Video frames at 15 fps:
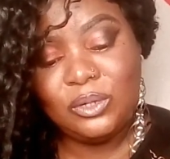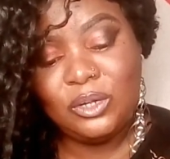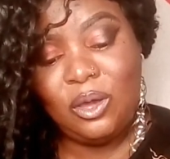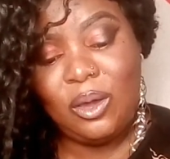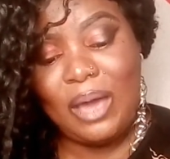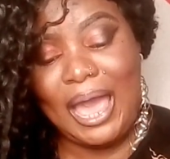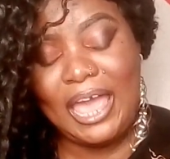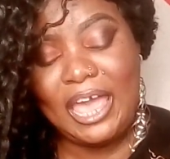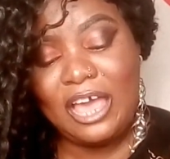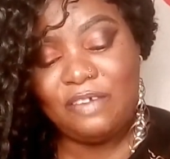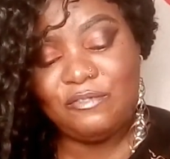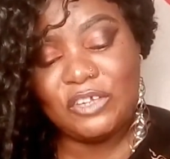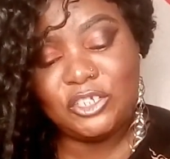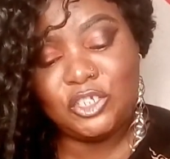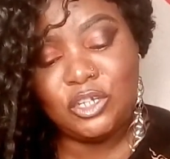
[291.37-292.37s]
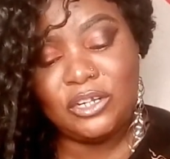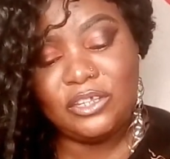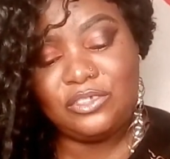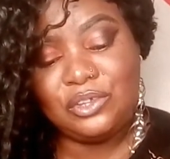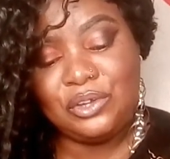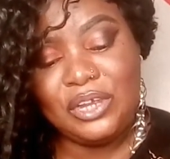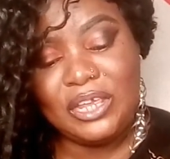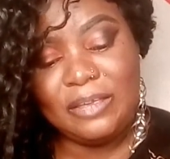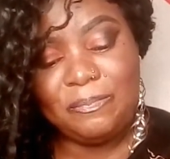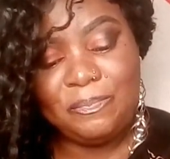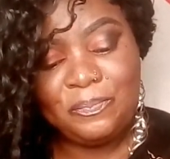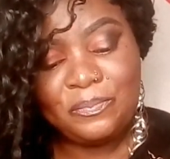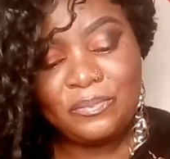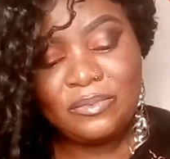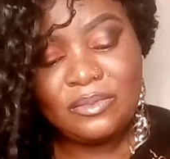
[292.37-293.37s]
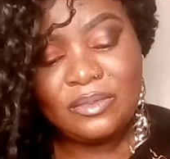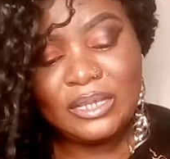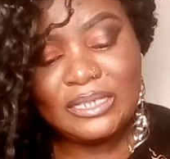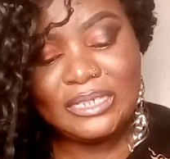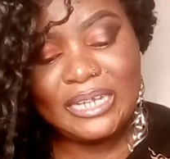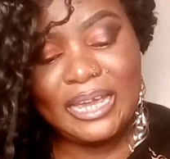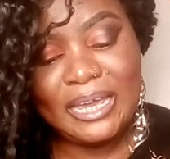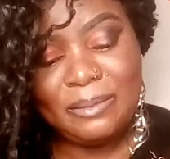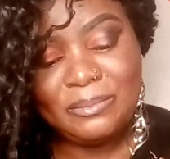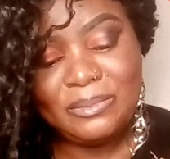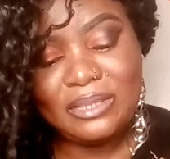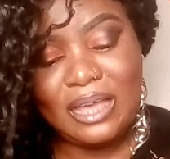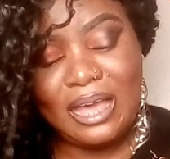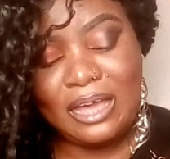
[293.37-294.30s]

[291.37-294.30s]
No, I have actually three. Tems,